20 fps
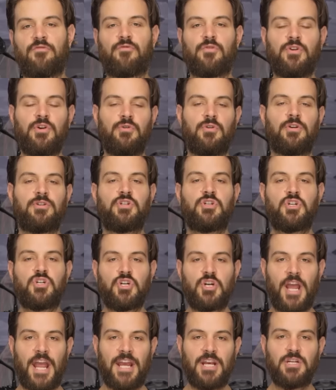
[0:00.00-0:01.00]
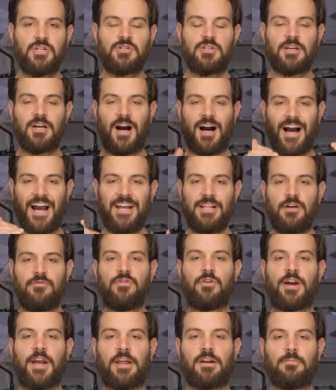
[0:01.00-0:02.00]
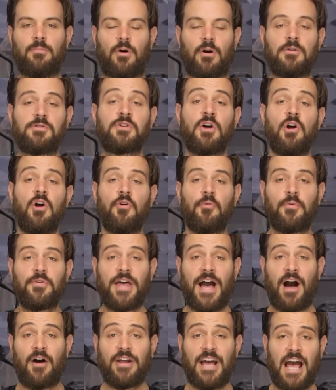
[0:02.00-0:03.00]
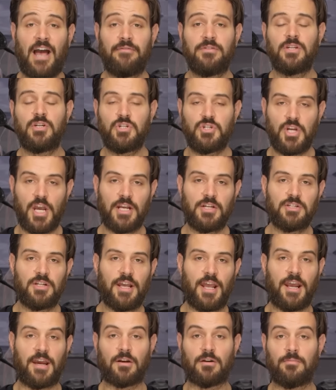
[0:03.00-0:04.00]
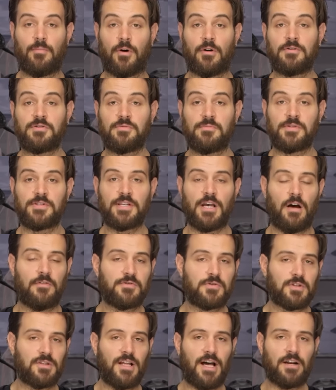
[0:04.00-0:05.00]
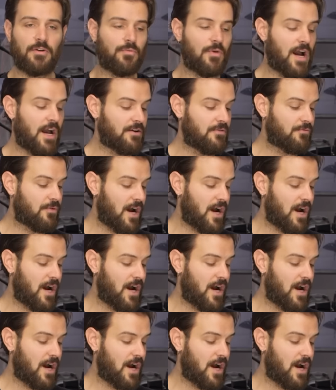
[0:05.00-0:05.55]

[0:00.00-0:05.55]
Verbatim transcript: for you to change the height of your handlebars without having to change the handlebars themselves. There's a lot of